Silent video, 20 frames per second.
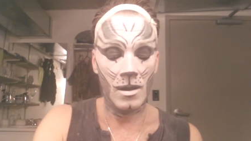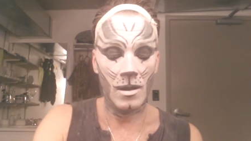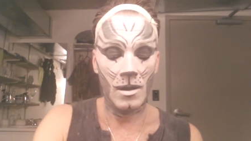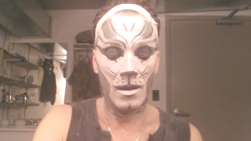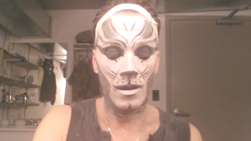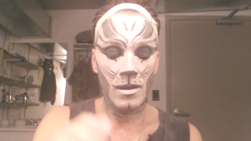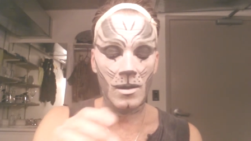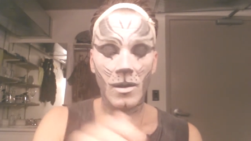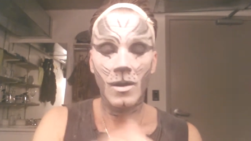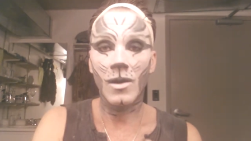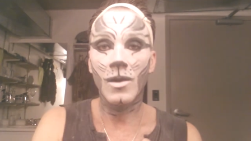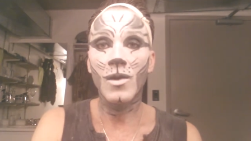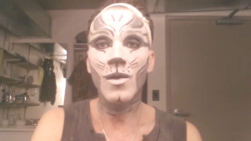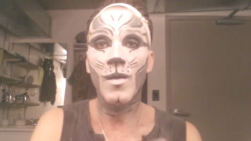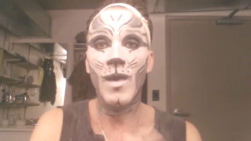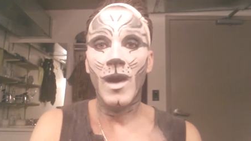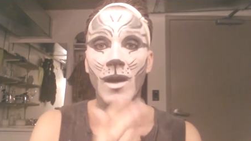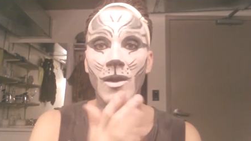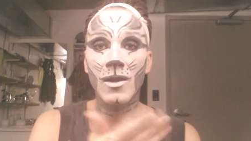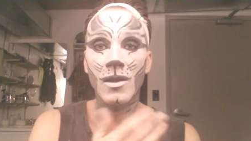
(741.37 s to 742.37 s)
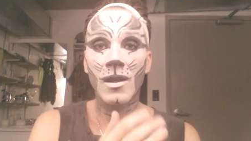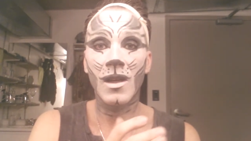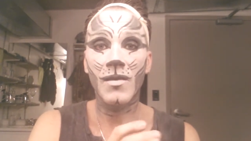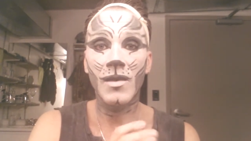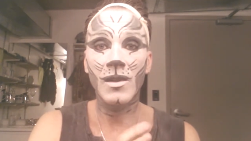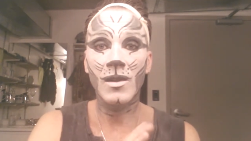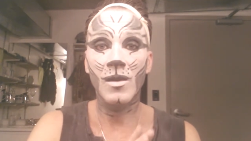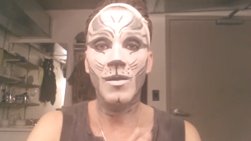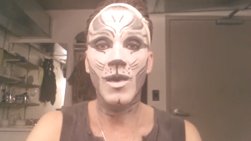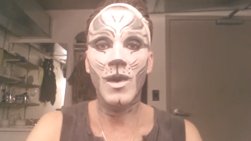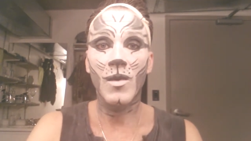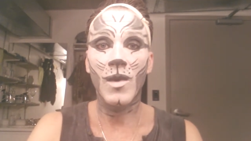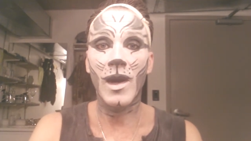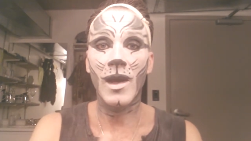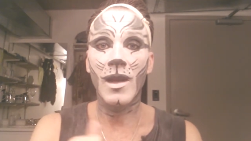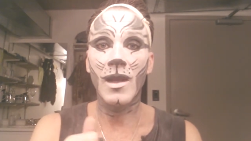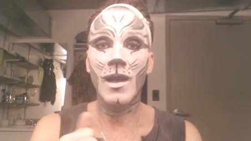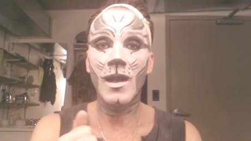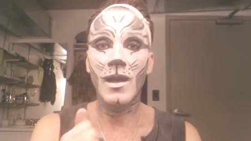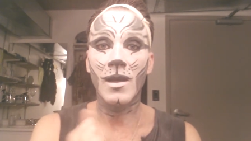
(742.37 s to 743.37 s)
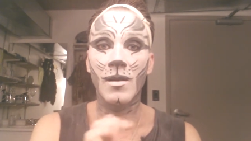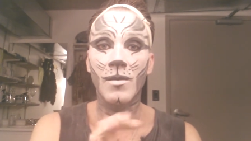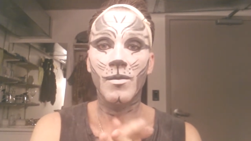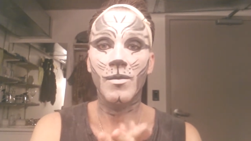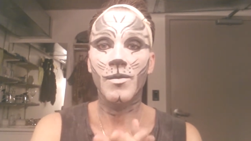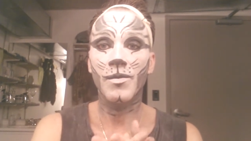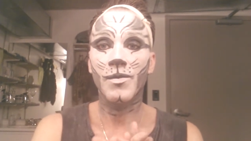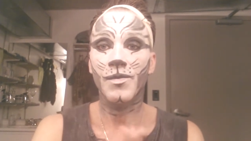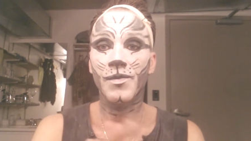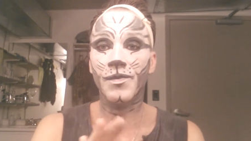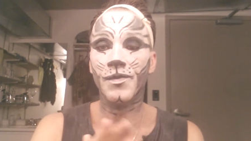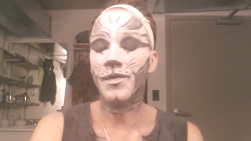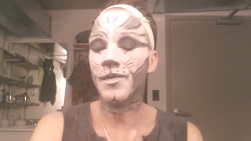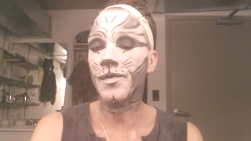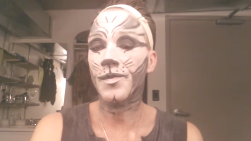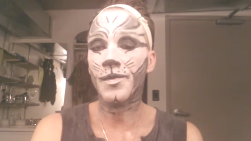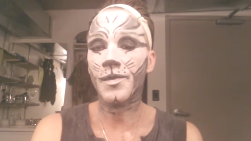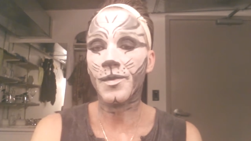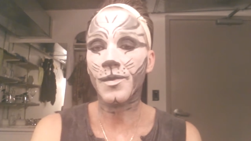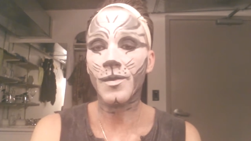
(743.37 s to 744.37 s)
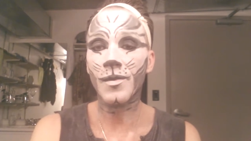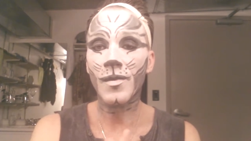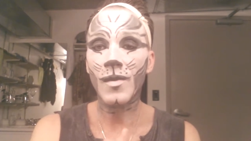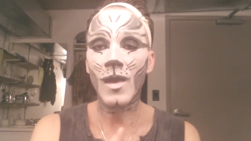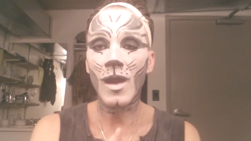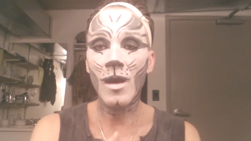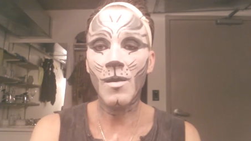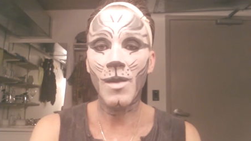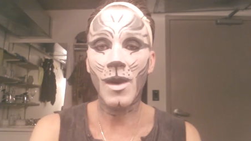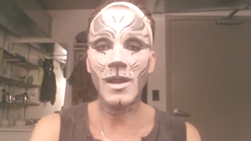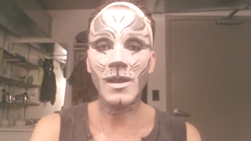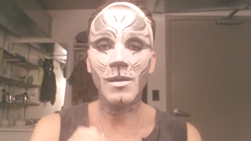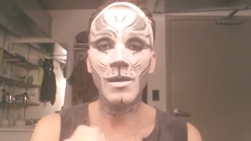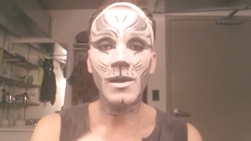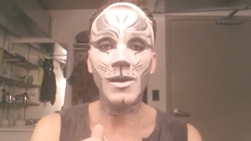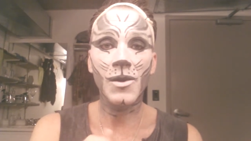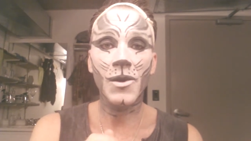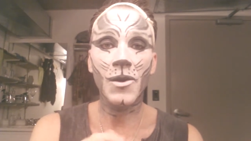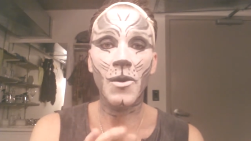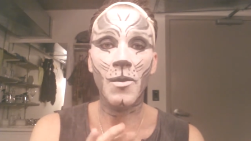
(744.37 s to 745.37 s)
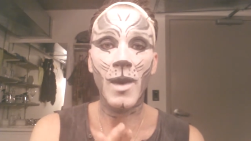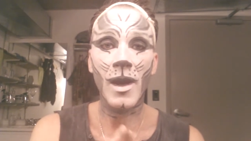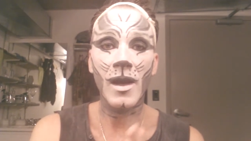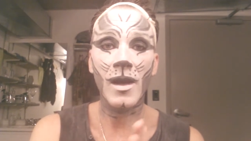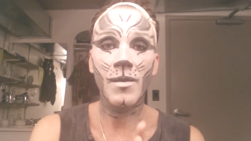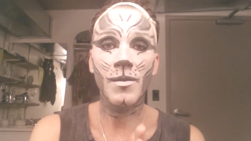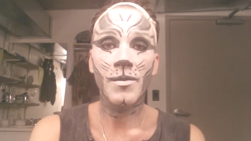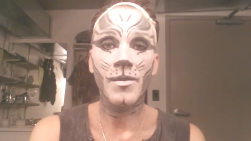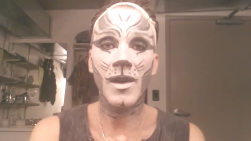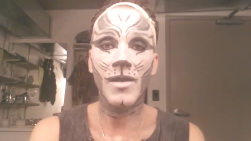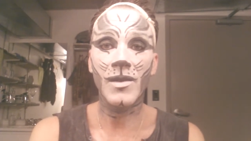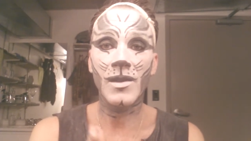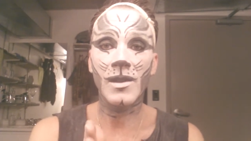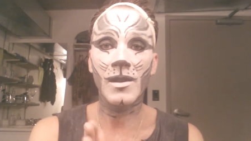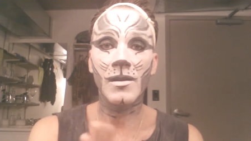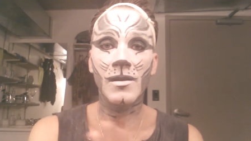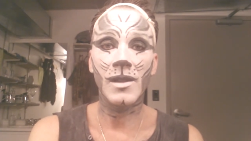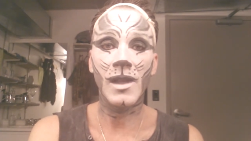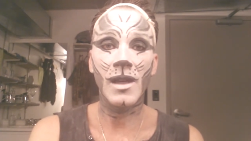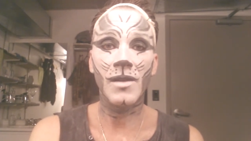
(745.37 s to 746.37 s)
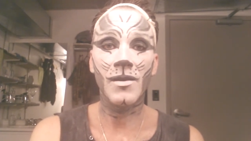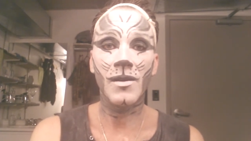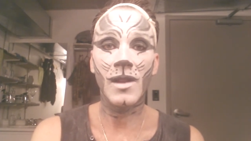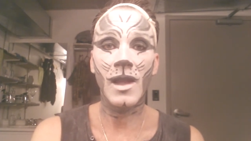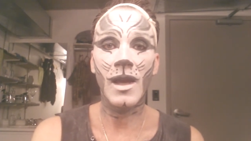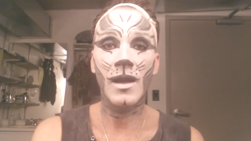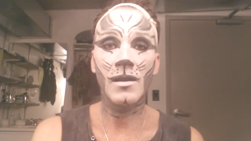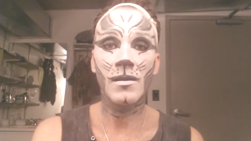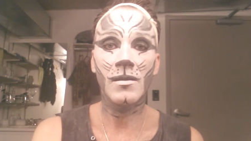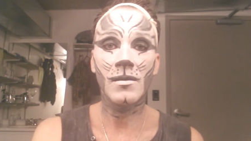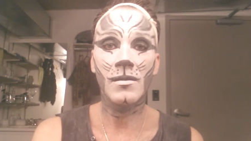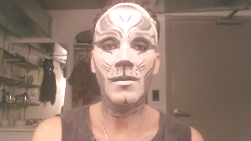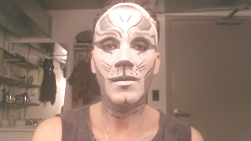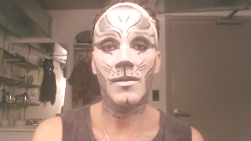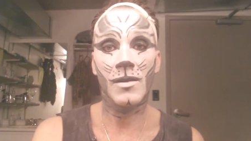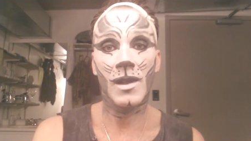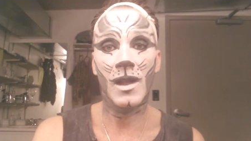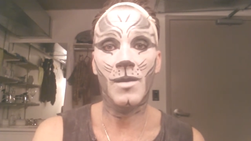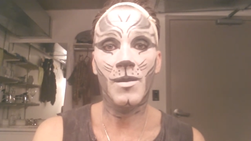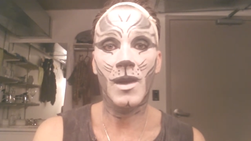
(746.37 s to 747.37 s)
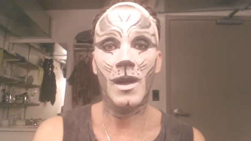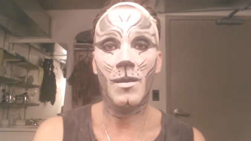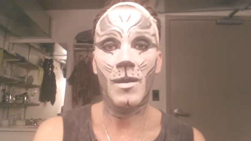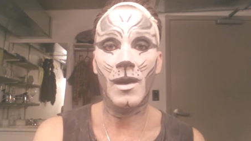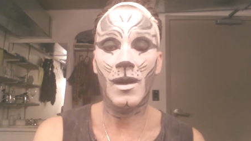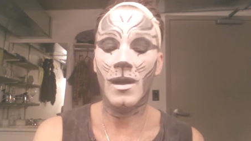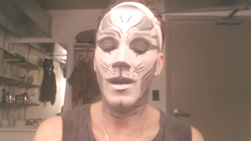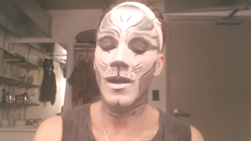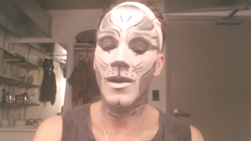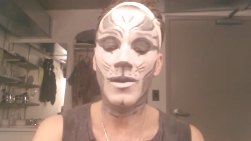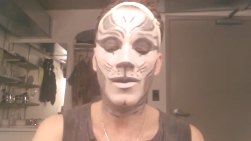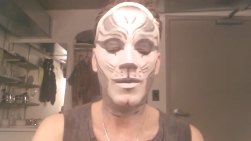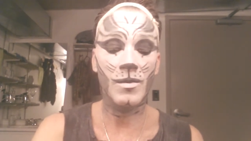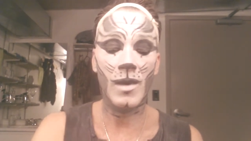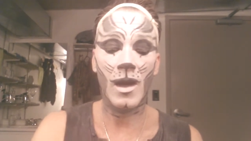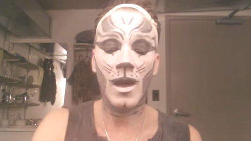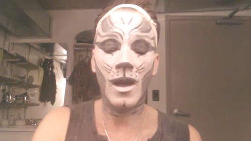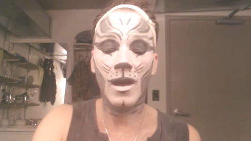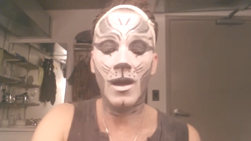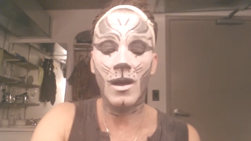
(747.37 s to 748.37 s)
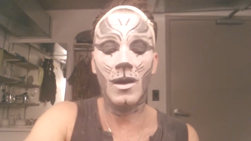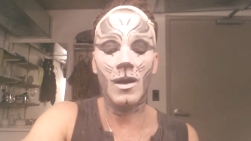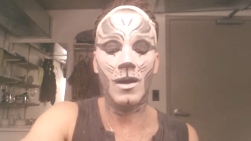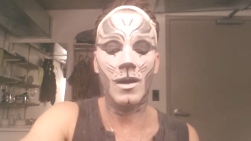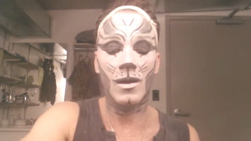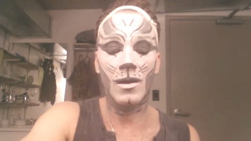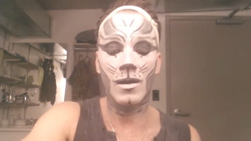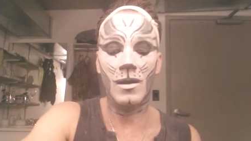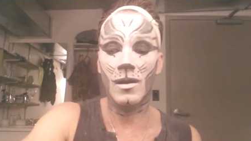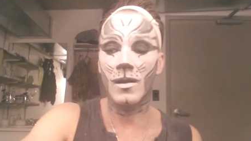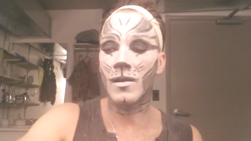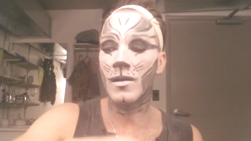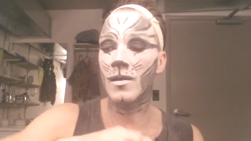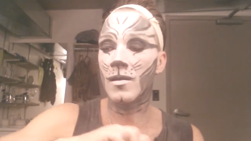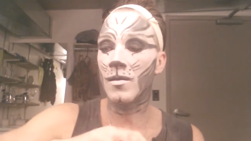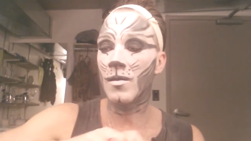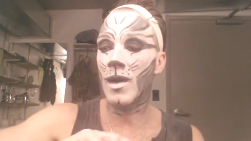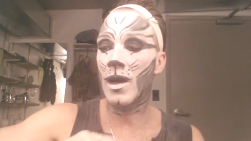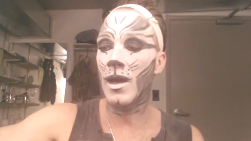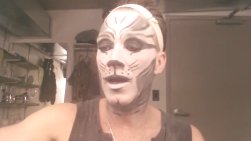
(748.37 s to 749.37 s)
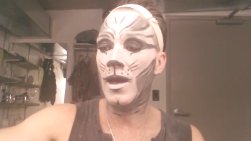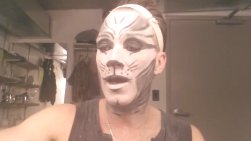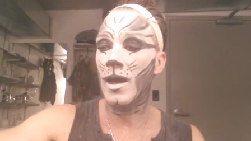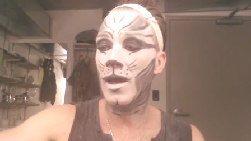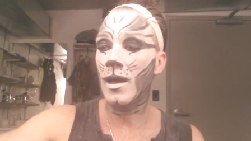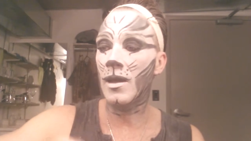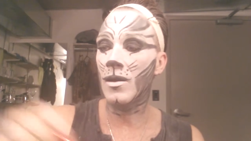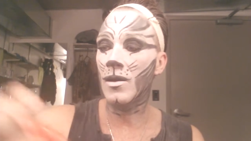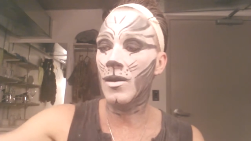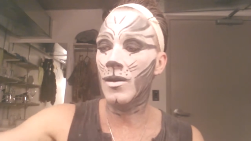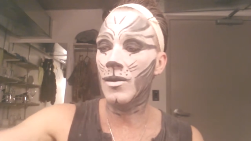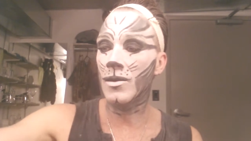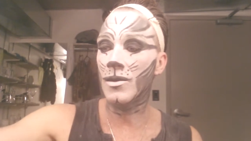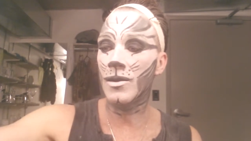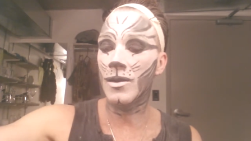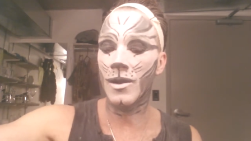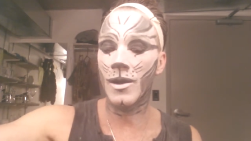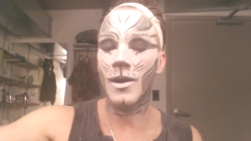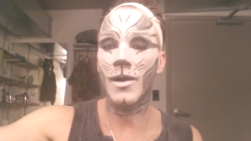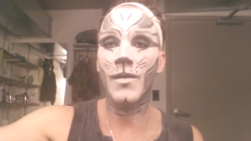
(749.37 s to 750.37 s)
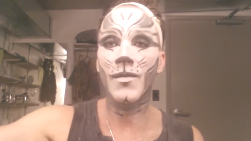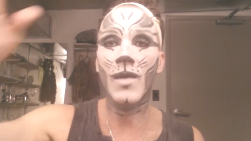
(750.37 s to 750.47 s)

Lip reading: So can you imagine having to be ready and possibly doing your makeup every single day for that many, many years? My goodness, my hat goes to her.